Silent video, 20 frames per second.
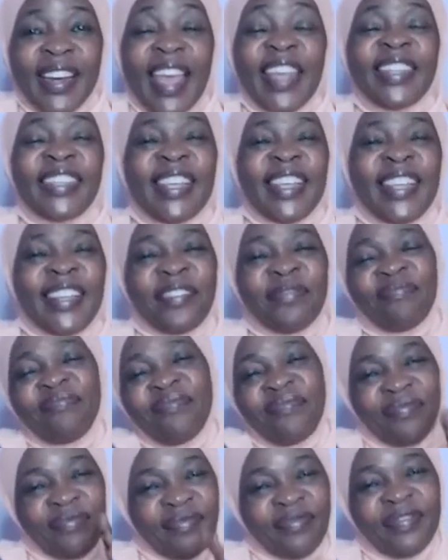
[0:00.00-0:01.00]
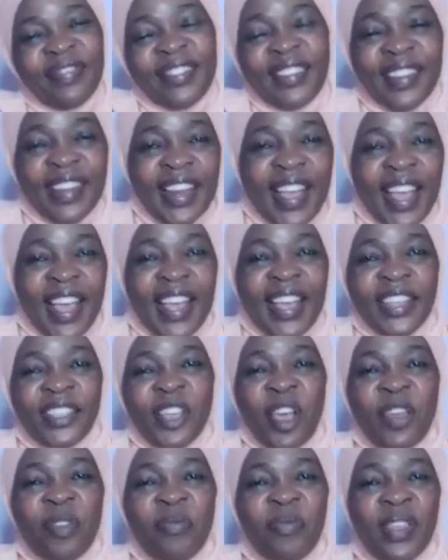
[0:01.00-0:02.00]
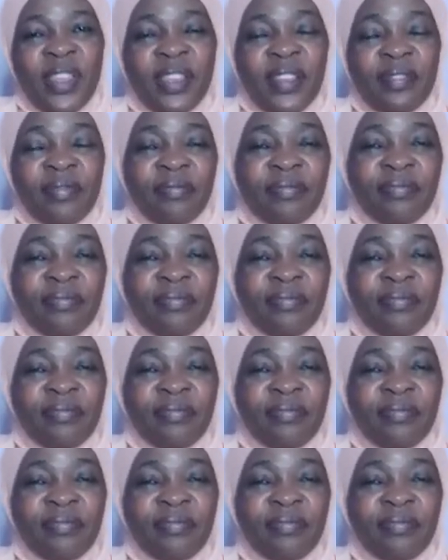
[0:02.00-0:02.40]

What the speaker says: 19. Join me.